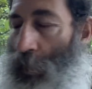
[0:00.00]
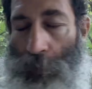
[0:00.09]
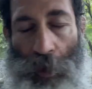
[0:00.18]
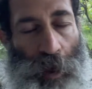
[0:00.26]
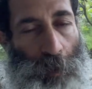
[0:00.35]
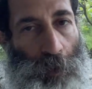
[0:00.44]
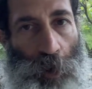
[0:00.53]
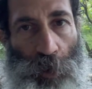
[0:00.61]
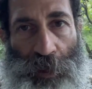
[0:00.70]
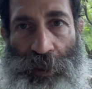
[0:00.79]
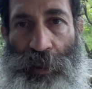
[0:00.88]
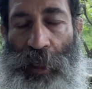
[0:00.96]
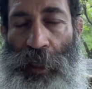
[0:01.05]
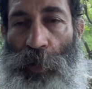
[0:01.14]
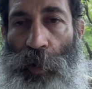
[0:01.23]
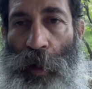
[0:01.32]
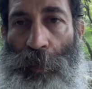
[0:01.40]
I'm, I'm always
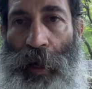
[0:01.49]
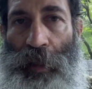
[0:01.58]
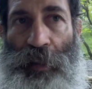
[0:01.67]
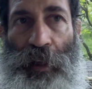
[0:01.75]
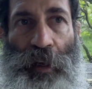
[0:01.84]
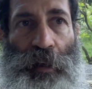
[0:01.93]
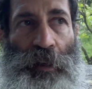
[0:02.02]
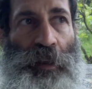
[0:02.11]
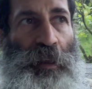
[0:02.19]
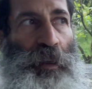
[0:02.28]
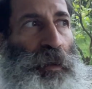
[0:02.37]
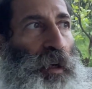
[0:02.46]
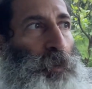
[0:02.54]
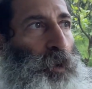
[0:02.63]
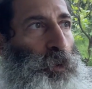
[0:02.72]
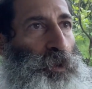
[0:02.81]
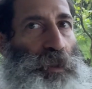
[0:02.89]
thinking when I'm out there. I'm
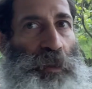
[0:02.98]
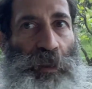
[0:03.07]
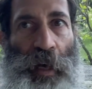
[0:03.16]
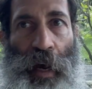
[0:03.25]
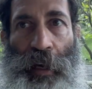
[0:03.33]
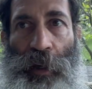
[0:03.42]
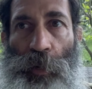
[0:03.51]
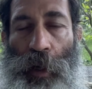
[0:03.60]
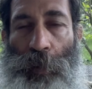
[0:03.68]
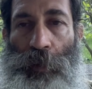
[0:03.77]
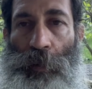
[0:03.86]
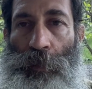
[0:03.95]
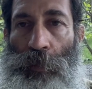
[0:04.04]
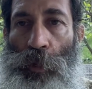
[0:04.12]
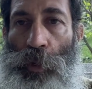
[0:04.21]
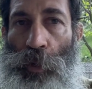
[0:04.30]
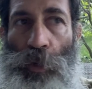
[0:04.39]
always deciding what I'm going to
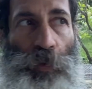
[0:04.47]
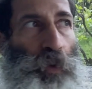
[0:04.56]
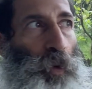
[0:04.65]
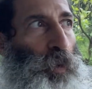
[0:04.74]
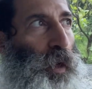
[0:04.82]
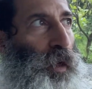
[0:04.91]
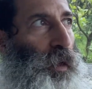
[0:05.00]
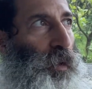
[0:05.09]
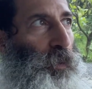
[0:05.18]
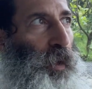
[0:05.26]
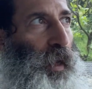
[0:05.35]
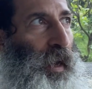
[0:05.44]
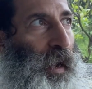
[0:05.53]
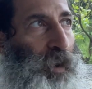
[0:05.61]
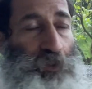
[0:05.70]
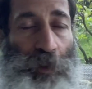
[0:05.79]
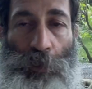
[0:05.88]
move or what, what I
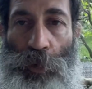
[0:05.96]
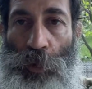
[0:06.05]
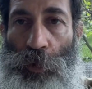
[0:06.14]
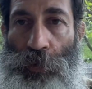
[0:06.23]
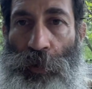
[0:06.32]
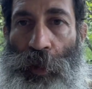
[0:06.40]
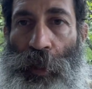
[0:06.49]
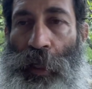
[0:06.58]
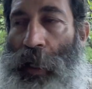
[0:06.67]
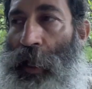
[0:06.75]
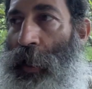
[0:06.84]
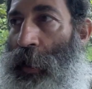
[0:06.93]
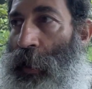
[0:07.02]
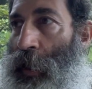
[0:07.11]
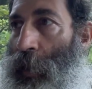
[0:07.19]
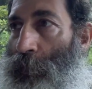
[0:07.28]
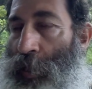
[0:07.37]
have to move.
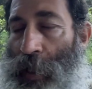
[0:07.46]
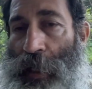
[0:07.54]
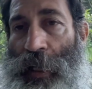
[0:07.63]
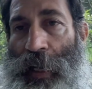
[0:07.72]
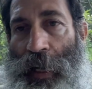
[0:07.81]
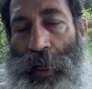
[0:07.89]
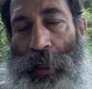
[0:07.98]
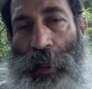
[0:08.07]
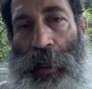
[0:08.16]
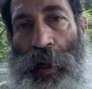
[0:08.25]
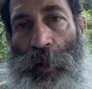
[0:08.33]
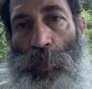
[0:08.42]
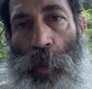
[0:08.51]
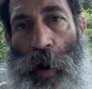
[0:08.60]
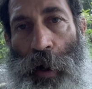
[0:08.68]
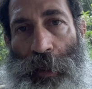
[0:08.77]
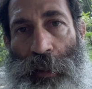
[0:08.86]
And I'm thinking ahead. I
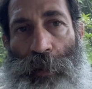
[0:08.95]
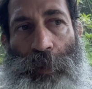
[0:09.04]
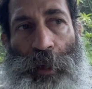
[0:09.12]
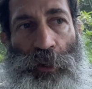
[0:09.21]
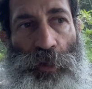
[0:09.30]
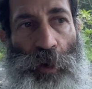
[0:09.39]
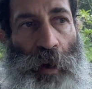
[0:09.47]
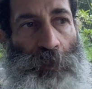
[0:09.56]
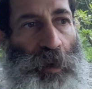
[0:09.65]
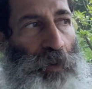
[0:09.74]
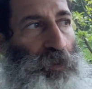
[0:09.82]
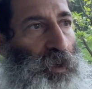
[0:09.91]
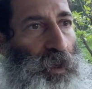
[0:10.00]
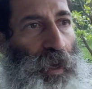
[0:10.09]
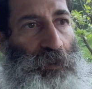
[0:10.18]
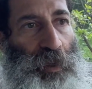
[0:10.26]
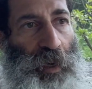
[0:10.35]
want to make sure I'm covered in the
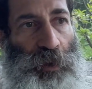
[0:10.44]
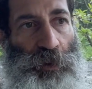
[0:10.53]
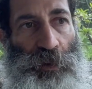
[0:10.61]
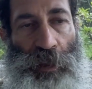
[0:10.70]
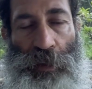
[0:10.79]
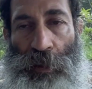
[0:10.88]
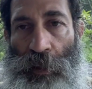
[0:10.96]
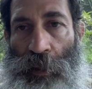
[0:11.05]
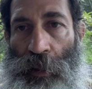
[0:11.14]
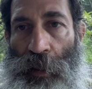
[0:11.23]
avocado season.